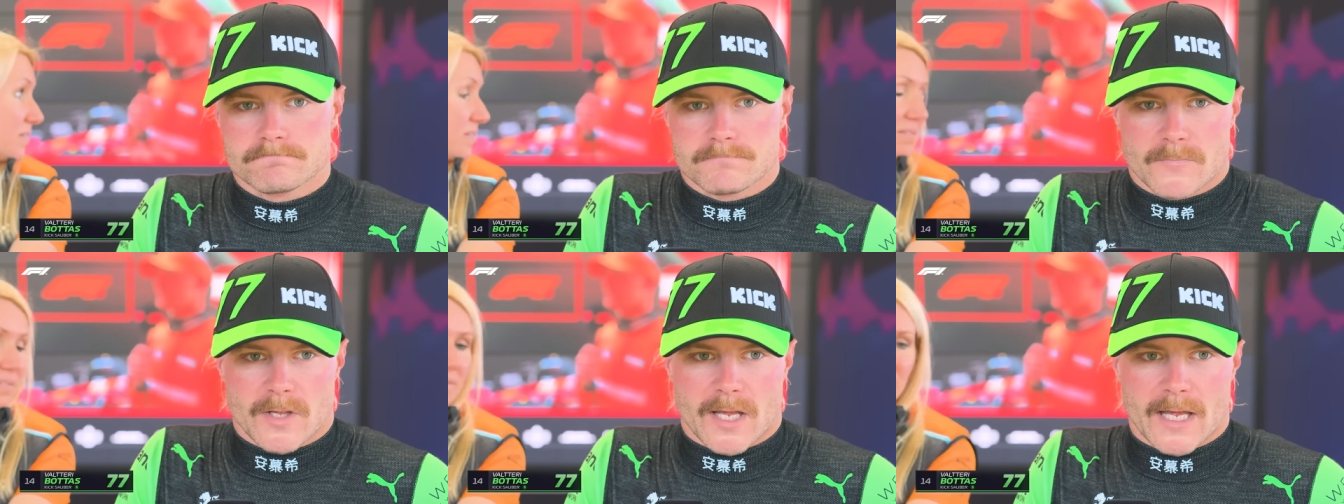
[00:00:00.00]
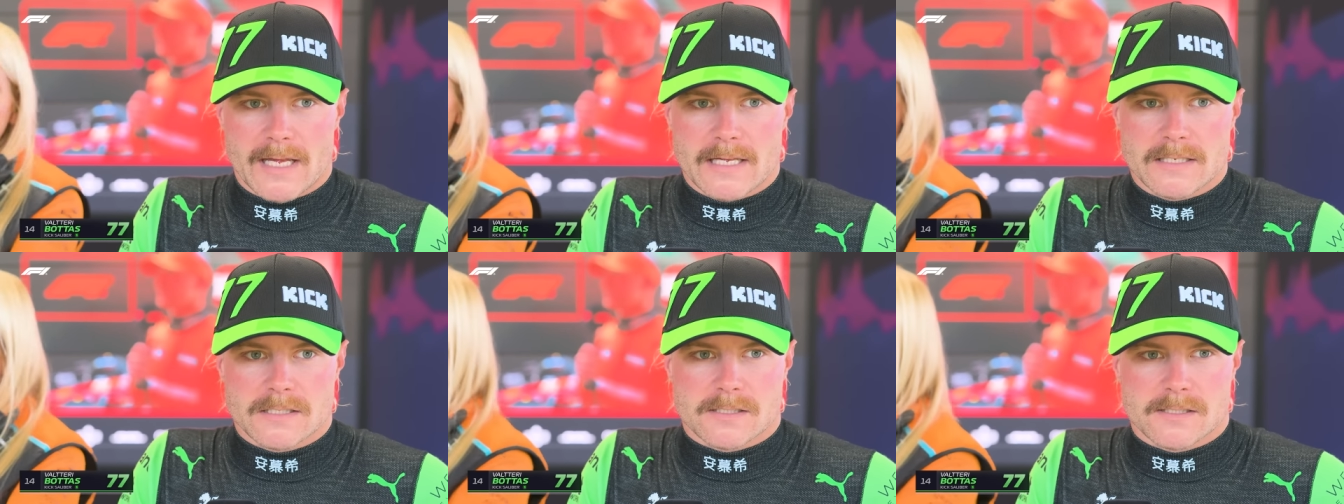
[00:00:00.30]

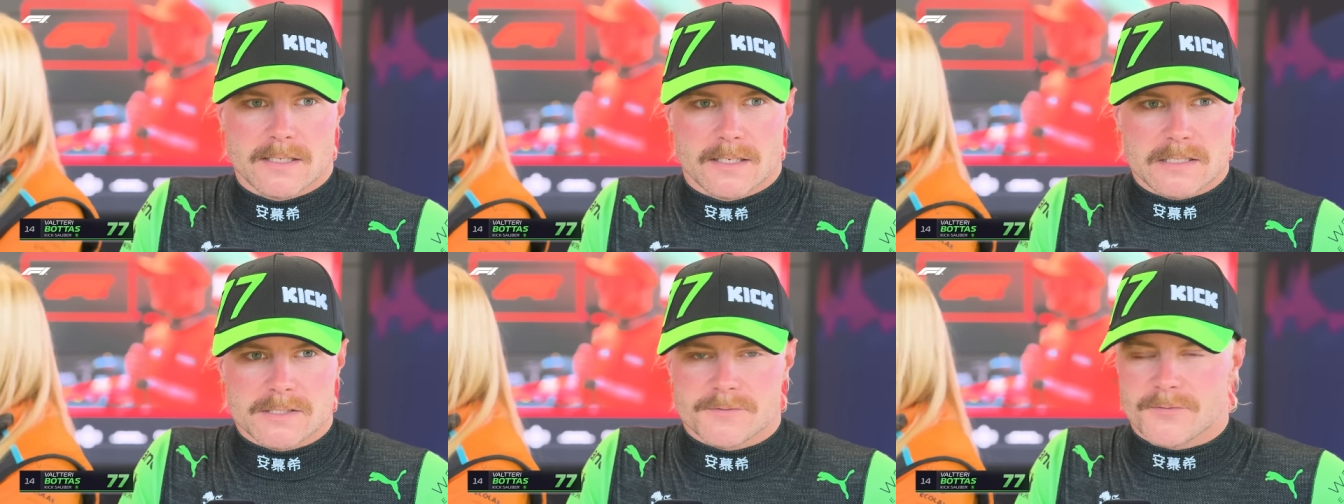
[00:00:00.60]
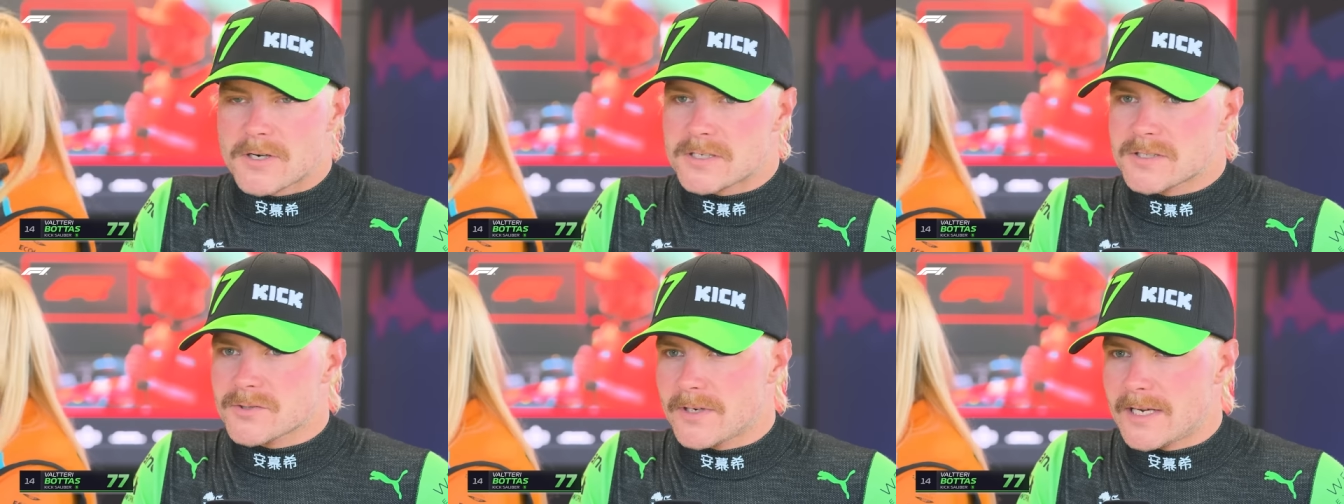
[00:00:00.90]
yeah, it's, it's
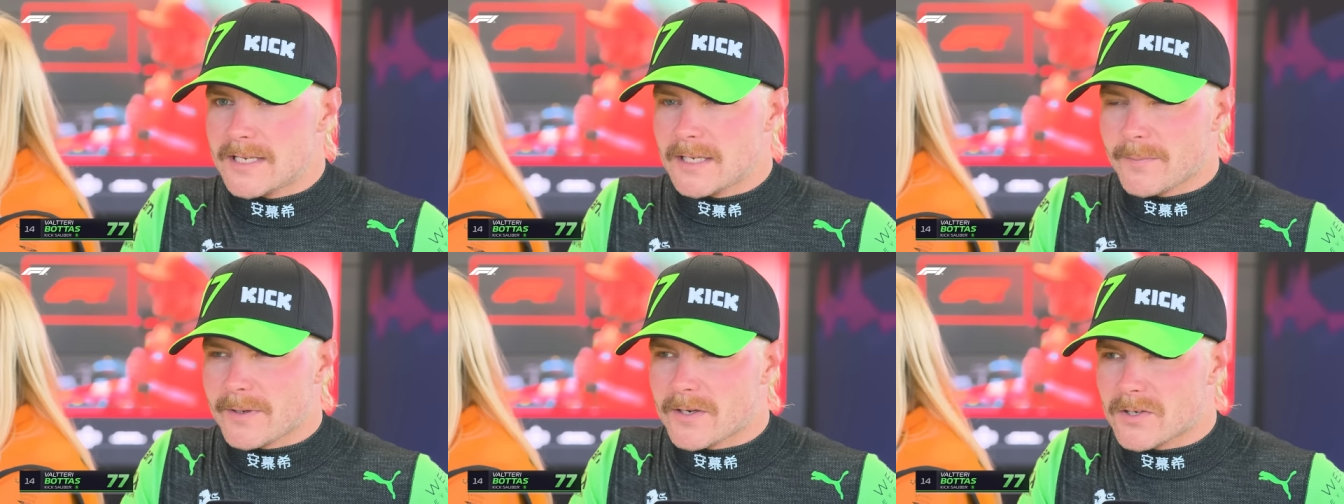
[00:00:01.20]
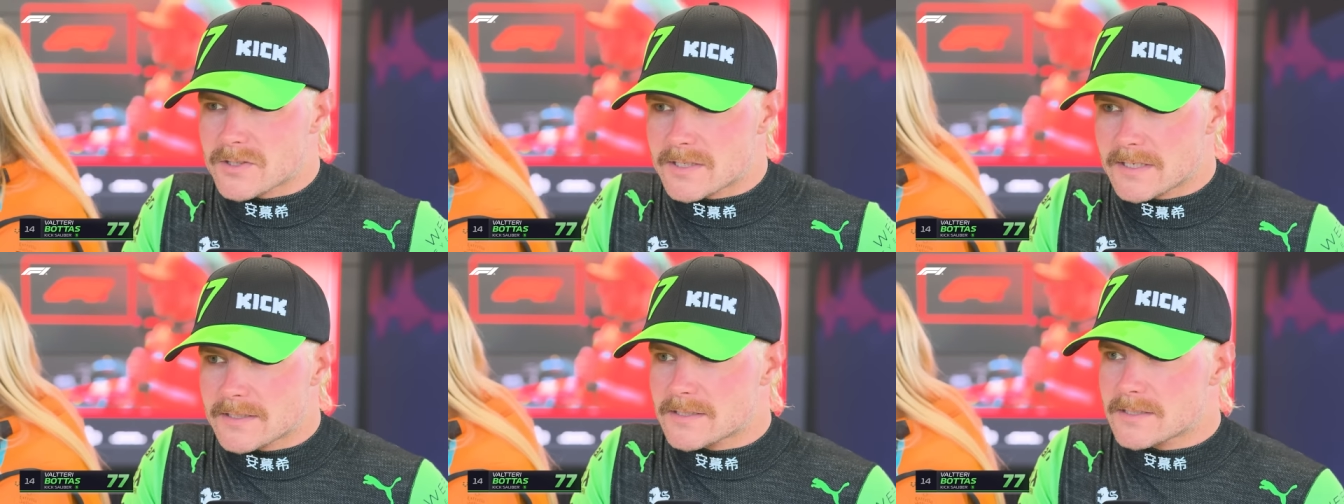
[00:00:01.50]
frustrating
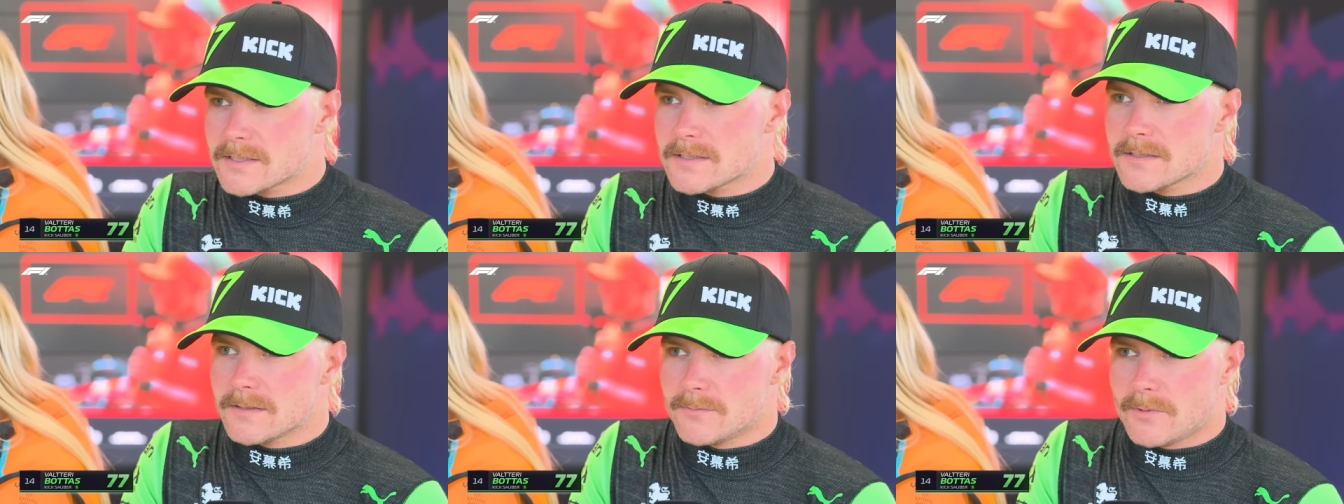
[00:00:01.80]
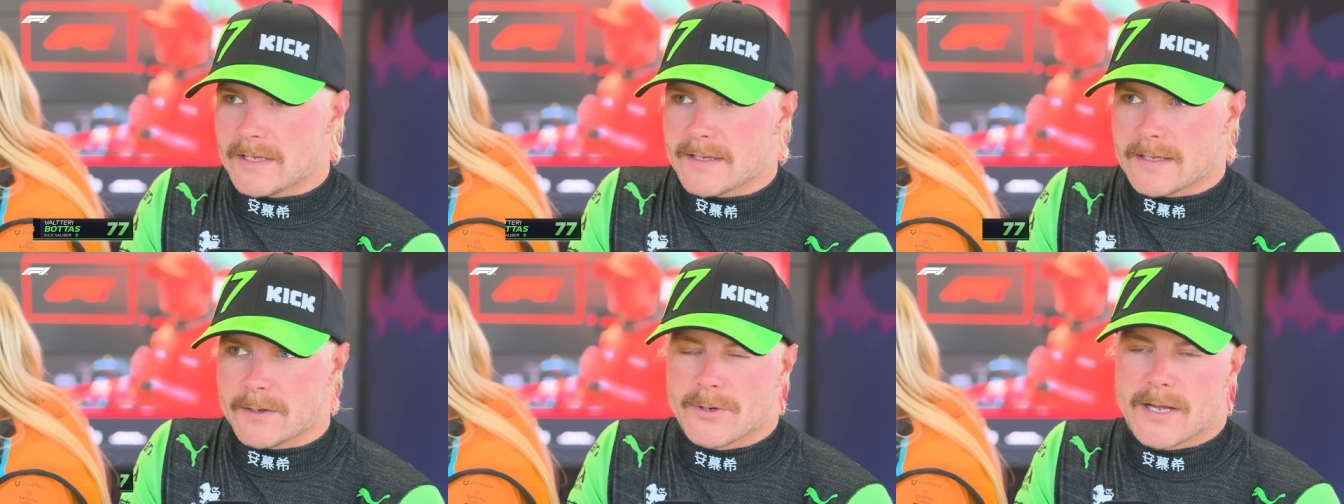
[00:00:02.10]
because it's.
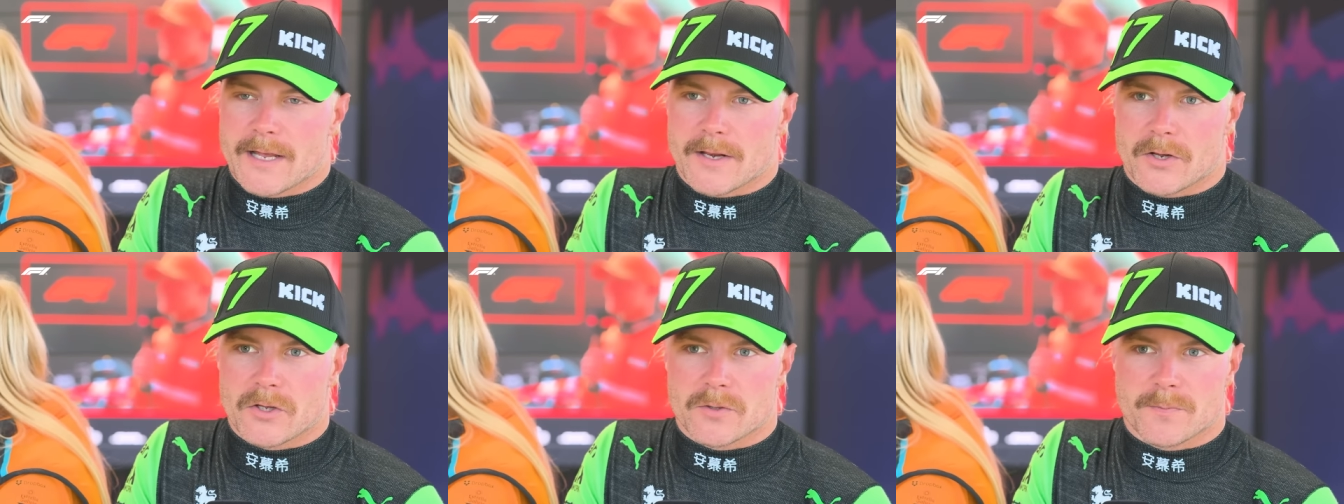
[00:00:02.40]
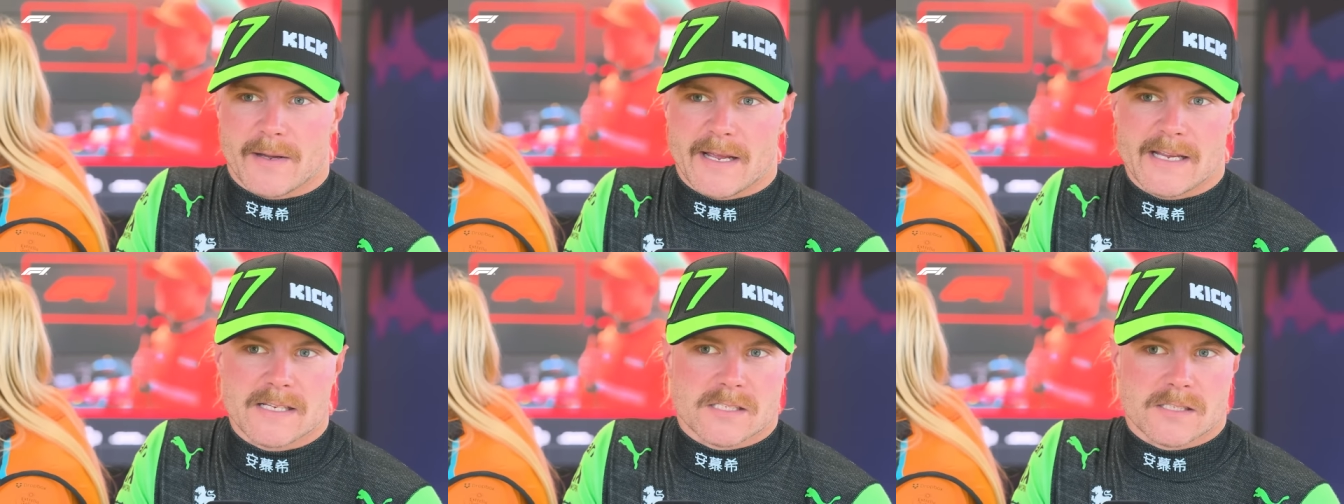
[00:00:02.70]
I think we had a good
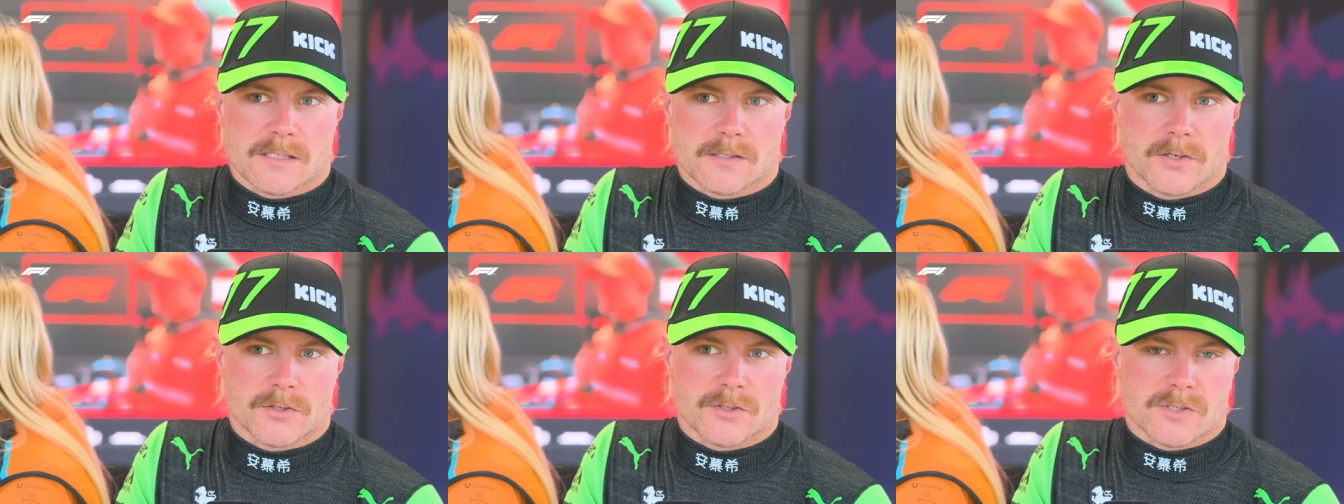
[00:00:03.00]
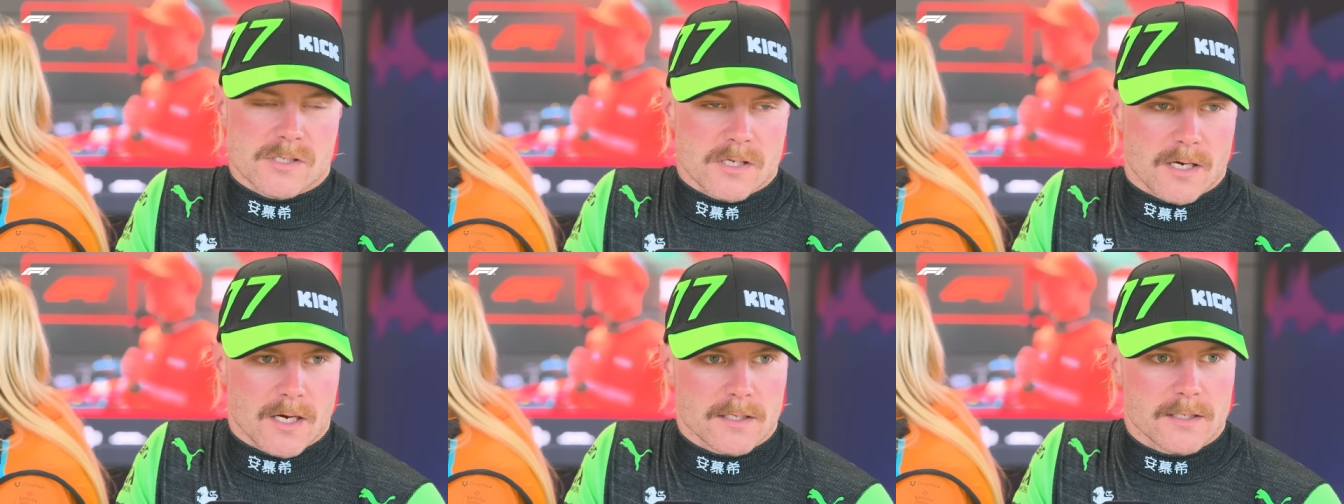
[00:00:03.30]
pace, good
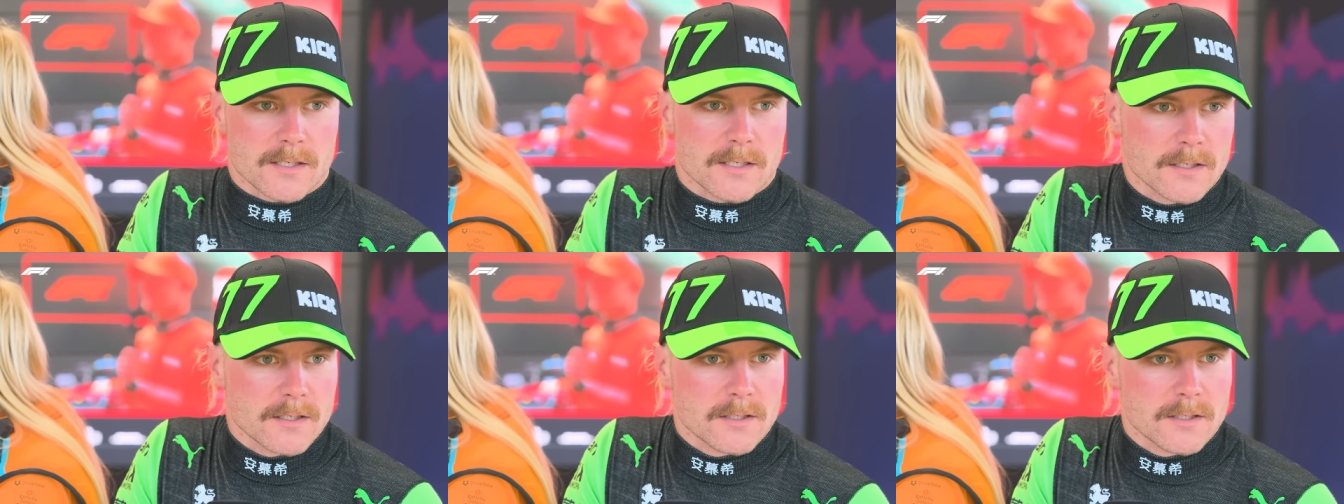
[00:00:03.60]
start.